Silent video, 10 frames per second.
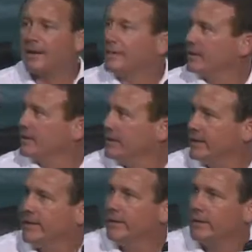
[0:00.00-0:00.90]
back and take the
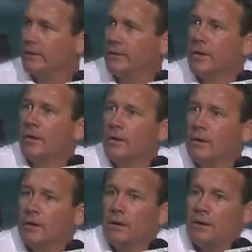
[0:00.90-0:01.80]
lead again and.
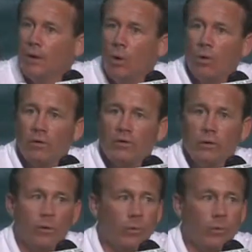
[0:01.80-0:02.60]
Uh, hold on to a